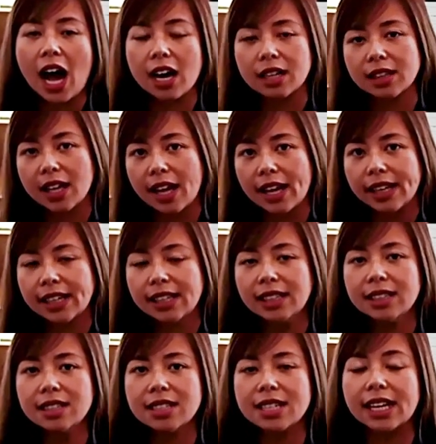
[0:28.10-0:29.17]
Our
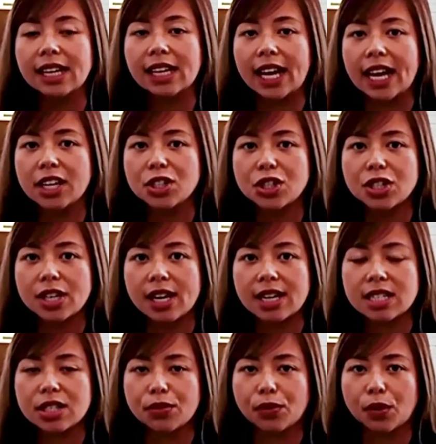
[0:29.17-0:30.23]
client engaged
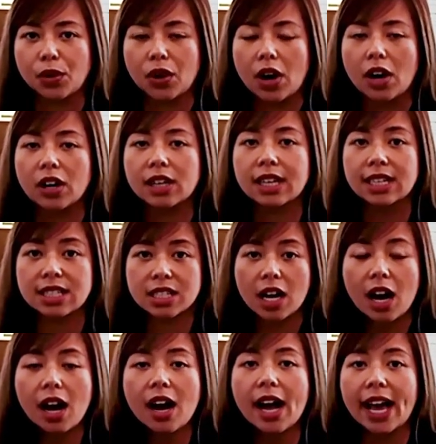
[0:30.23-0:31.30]
us for our
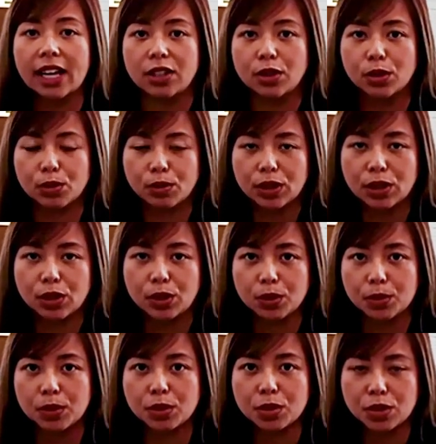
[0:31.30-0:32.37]
Qatar annual
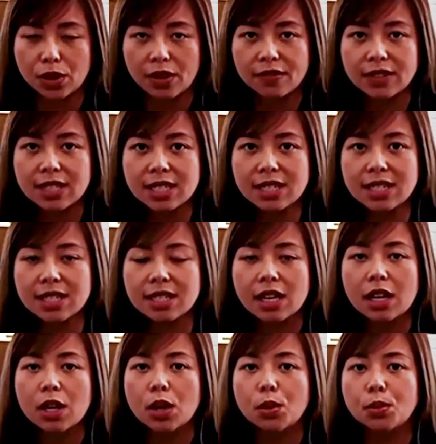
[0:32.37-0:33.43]
renewal
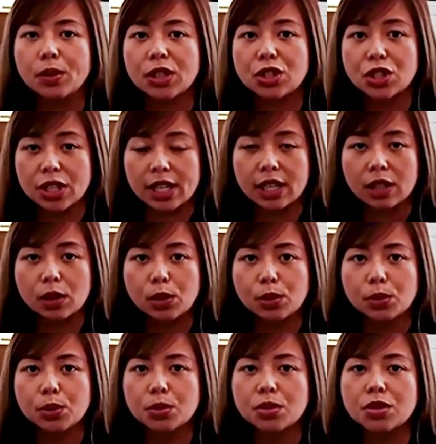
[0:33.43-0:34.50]
services, which
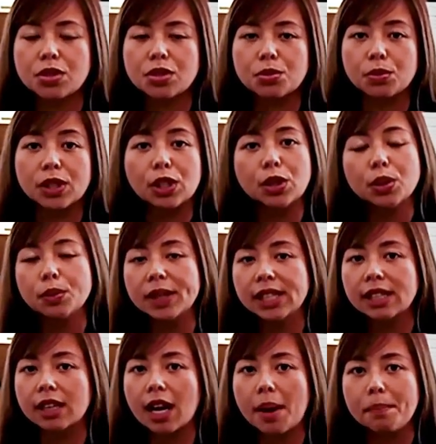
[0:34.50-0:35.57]
includes
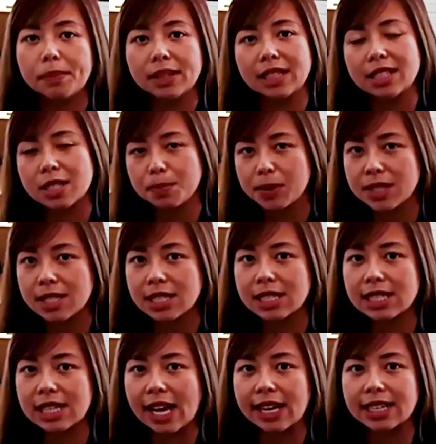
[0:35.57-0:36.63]
renewing the company's
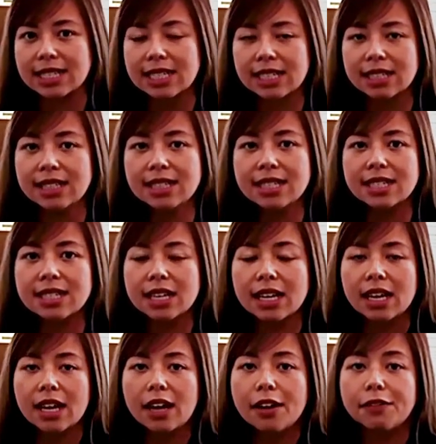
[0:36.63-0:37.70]
business license,
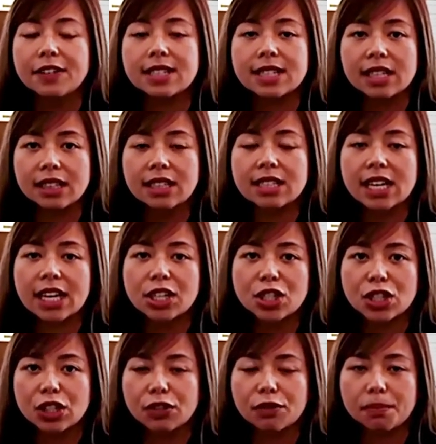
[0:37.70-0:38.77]

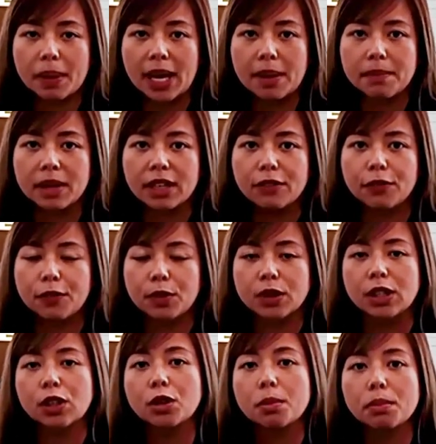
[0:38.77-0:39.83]
facilitation of payment
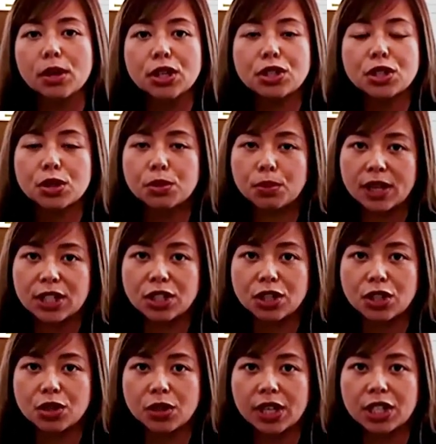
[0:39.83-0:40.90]
for the commercial
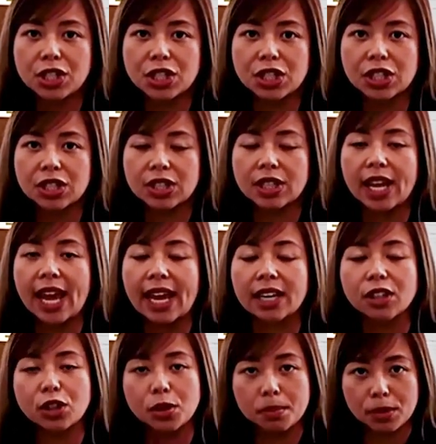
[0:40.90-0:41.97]
registration
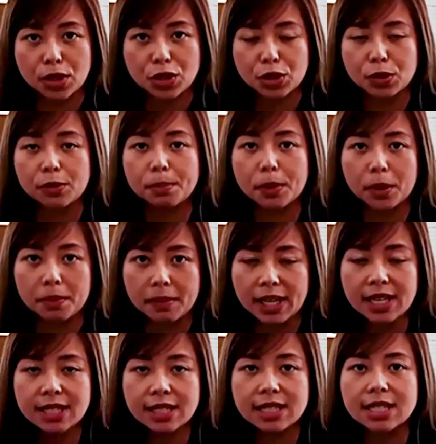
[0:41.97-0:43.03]
and commercial
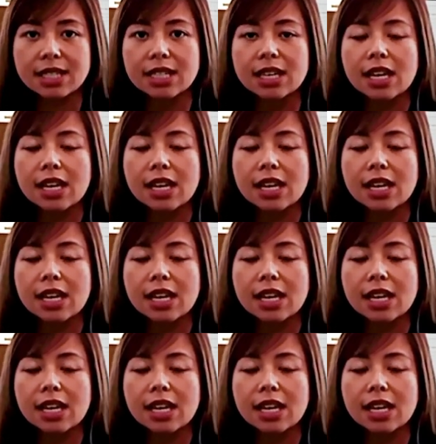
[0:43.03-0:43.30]
permit,